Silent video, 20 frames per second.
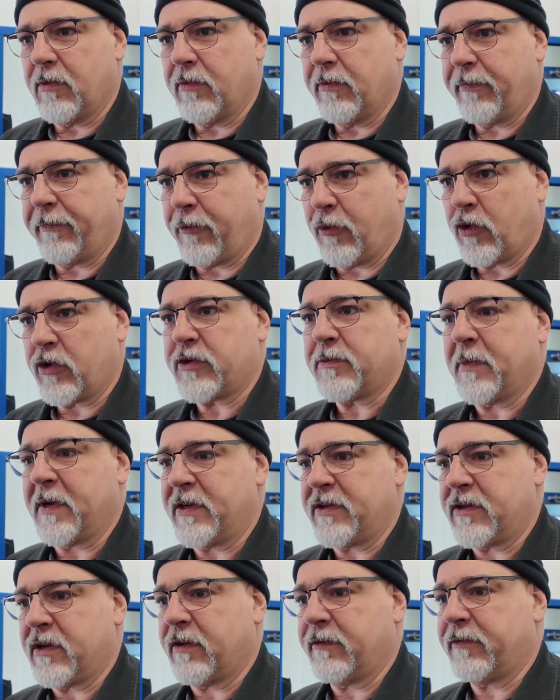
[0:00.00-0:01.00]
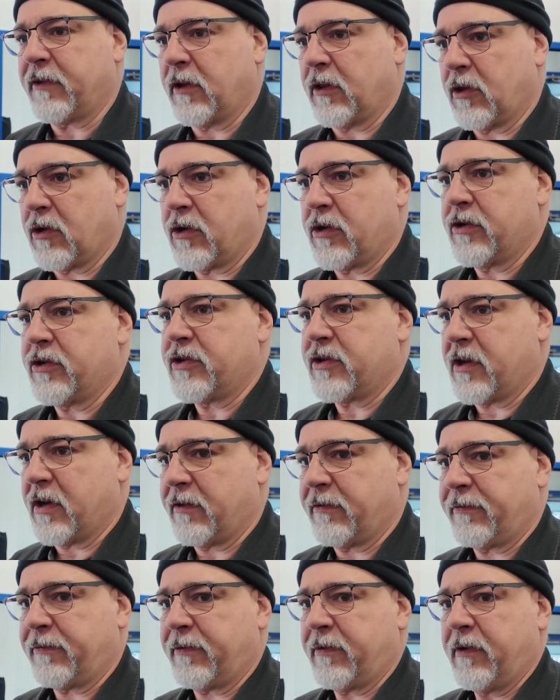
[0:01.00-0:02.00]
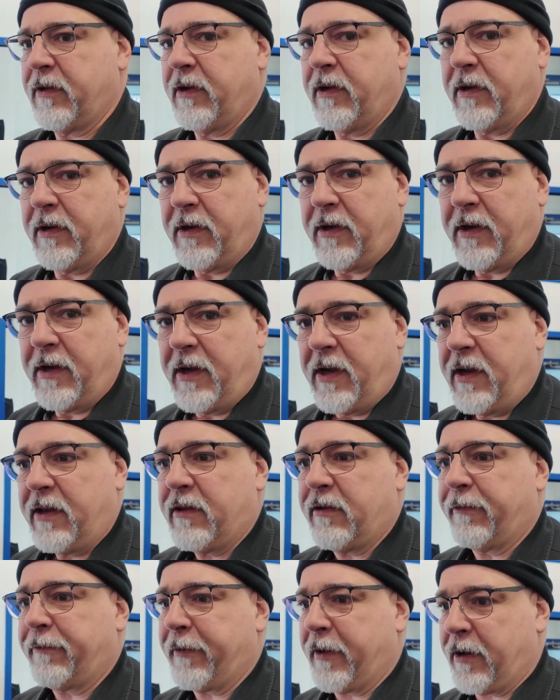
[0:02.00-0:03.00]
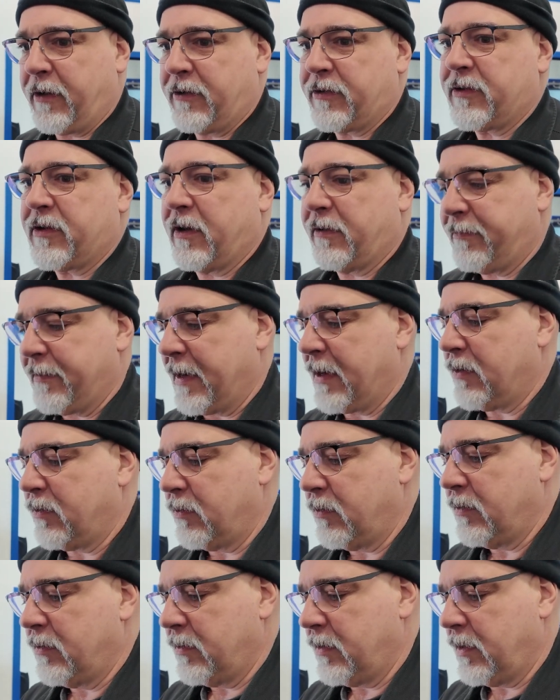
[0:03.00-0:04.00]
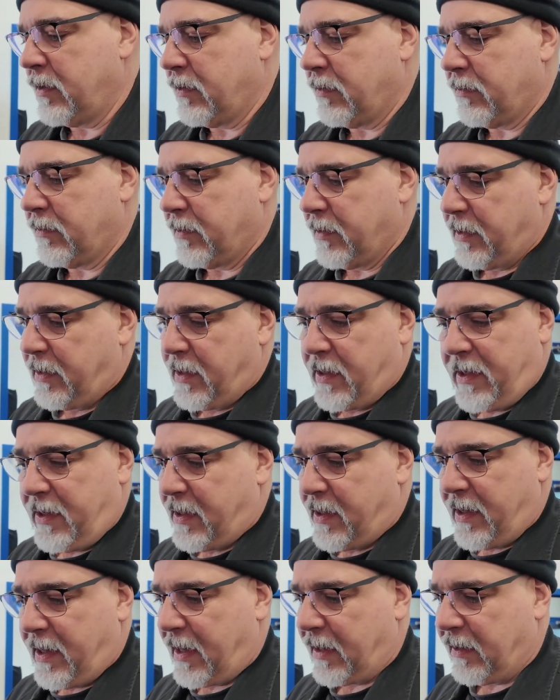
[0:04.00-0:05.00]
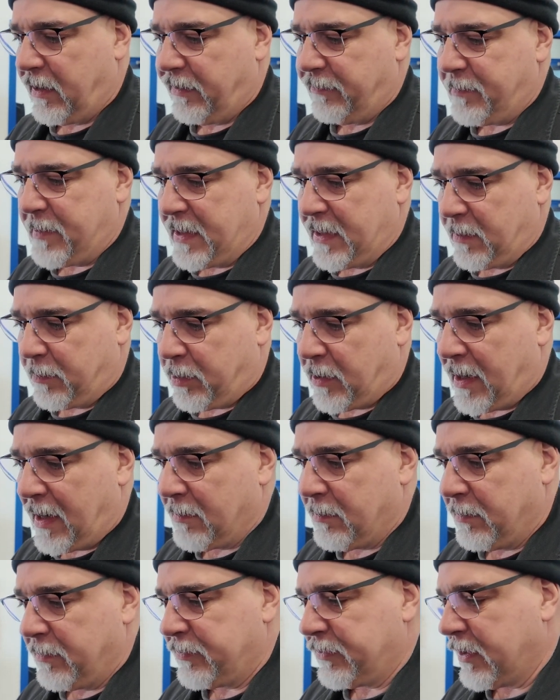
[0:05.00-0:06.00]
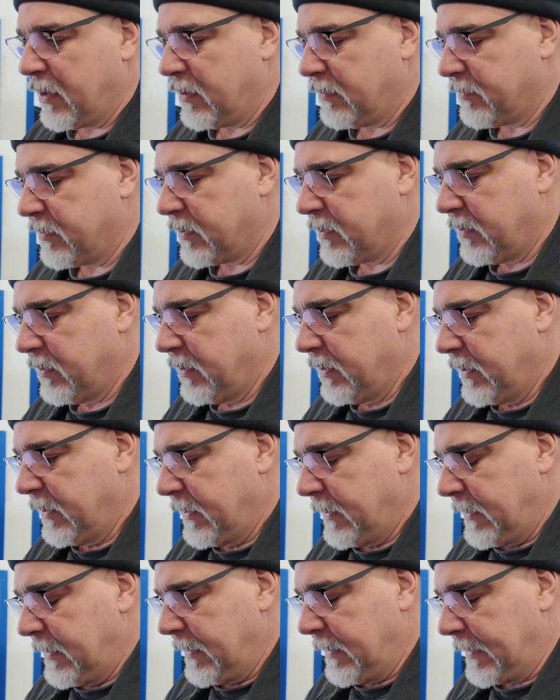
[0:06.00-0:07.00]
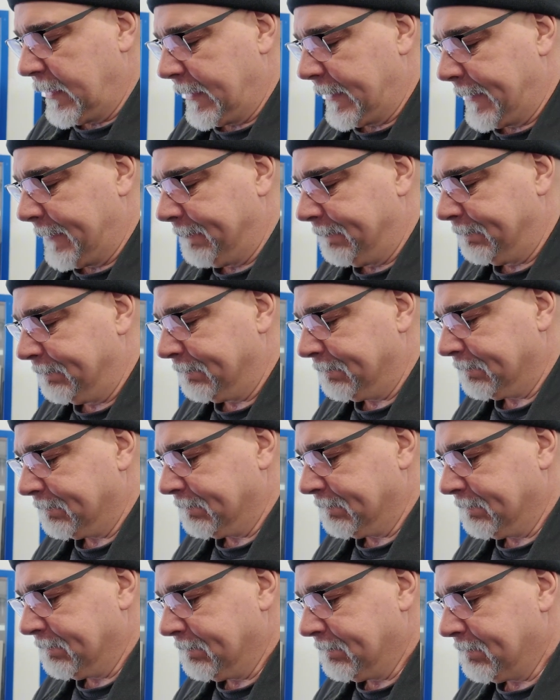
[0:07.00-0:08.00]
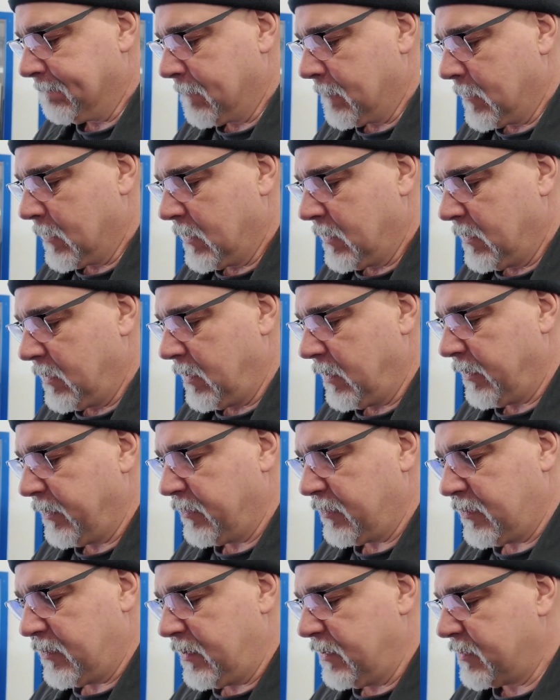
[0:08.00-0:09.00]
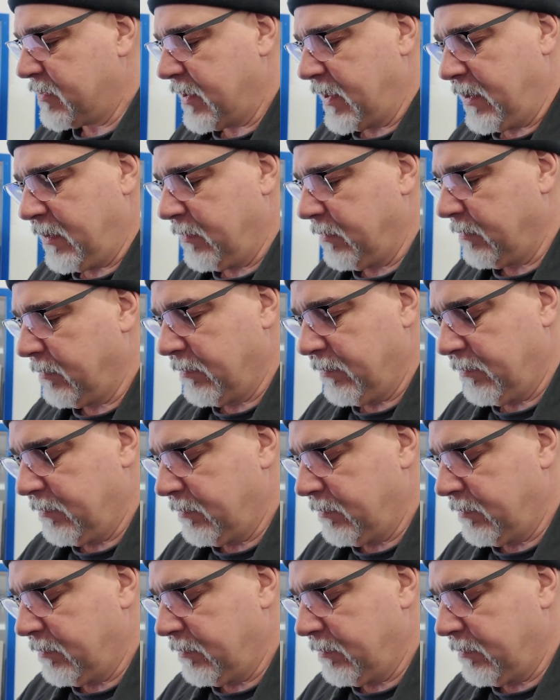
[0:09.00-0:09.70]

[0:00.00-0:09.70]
force myself to learn stuff, to figure stuff out. You know, I love being a problem solver. You know, this thing